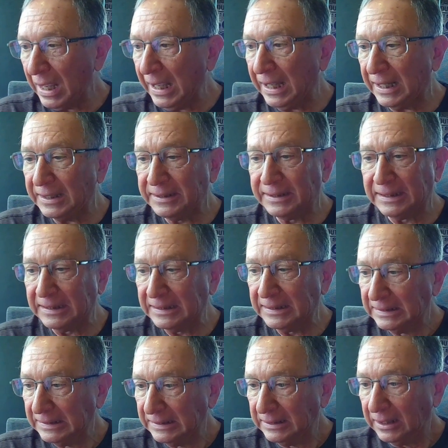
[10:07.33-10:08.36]
And
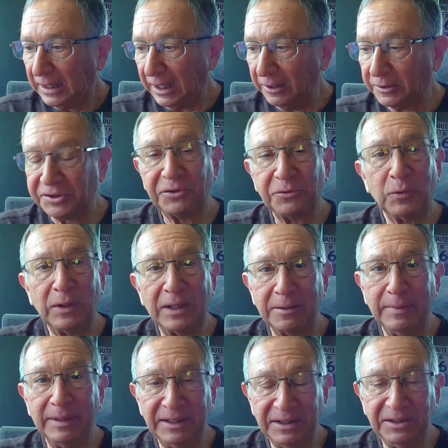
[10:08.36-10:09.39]
I also
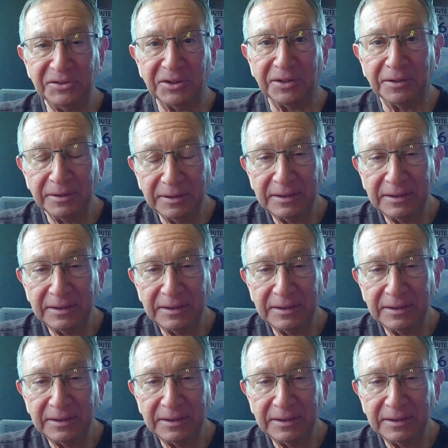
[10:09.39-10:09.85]
recommend diesel.